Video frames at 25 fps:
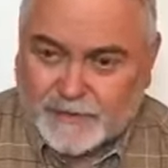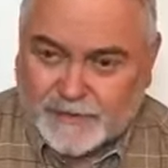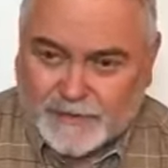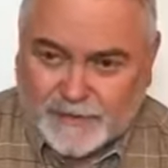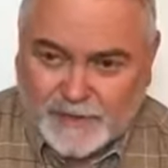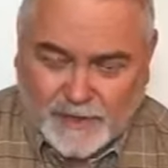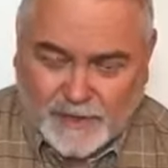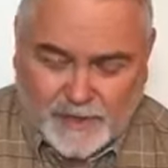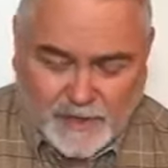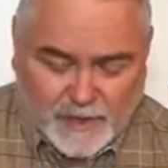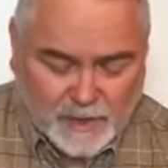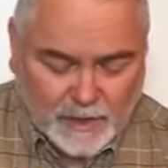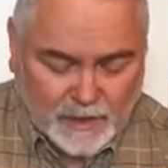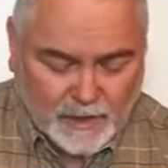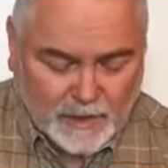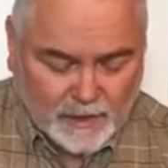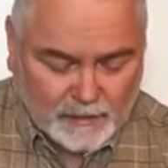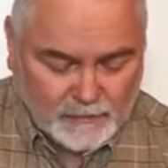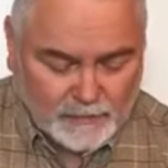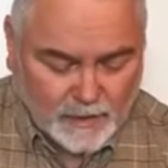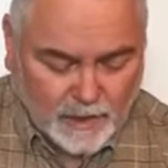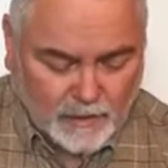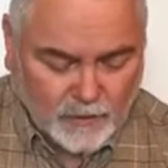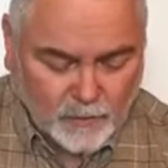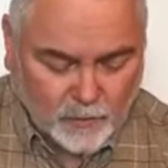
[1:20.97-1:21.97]
see a,
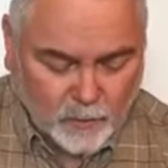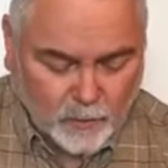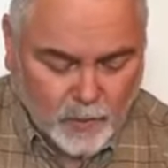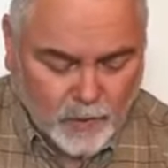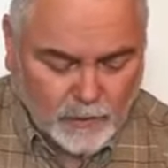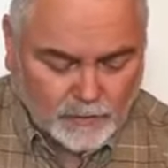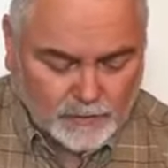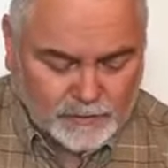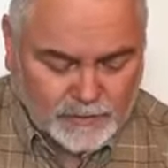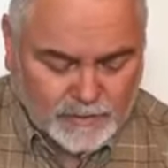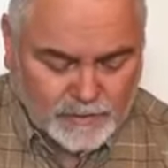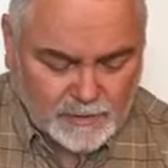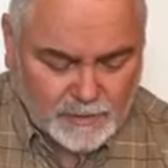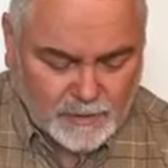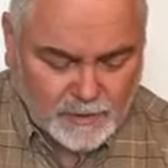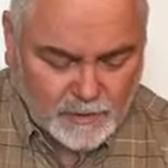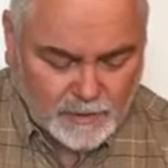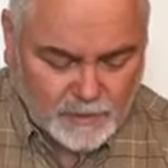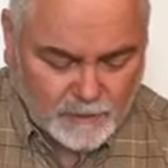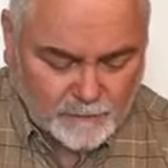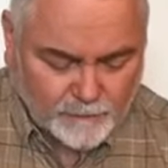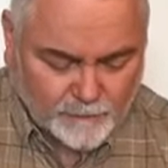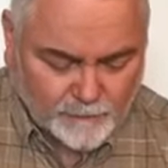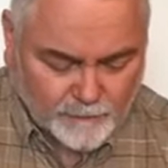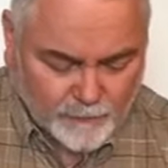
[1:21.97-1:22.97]
a quote
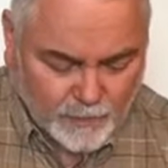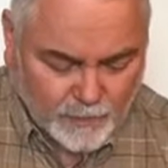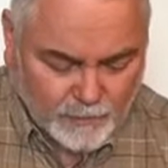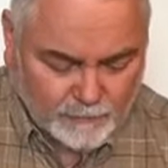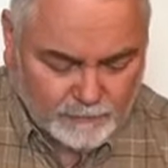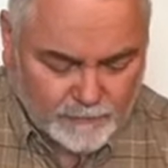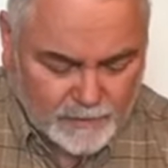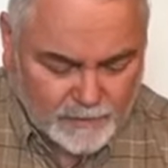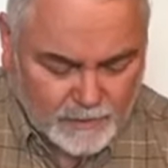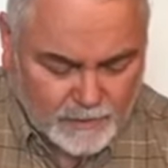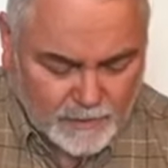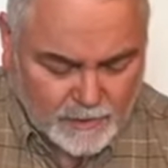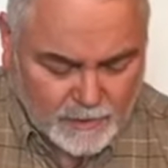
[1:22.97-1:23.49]
from